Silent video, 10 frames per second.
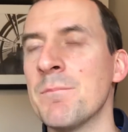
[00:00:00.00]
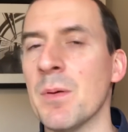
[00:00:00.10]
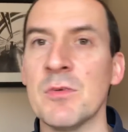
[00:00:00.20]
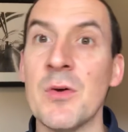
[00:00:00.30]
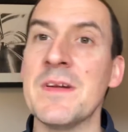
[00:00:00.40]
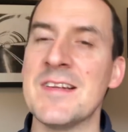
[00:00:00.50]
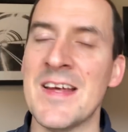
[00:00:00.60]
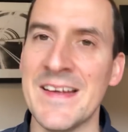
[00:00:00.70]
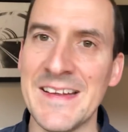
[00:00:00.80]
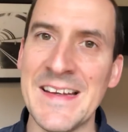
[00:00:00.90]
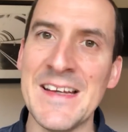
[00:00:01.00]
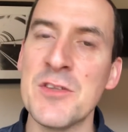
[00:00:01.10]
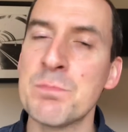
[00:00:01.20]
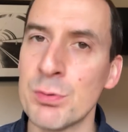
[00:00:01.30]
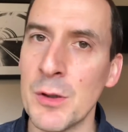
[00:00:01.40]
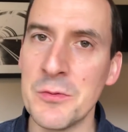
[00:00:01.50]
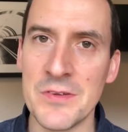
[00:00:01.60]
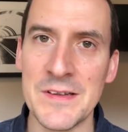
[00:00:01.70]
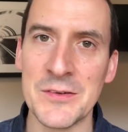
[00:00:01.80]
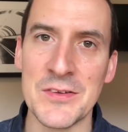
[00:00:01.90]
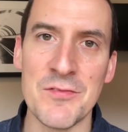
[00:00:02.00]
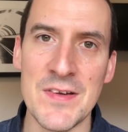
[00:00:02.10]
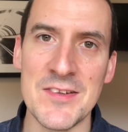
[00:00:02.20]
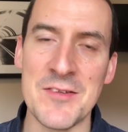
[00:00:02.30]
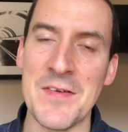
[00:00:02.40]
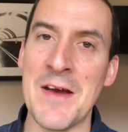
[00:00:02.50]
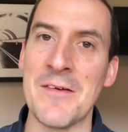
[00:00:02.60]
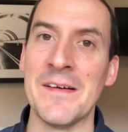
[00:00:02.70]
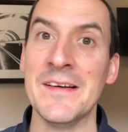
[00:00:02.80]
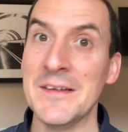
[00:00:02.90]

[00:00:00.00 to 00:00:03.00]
But I'm told he is prone to the odd defensive error.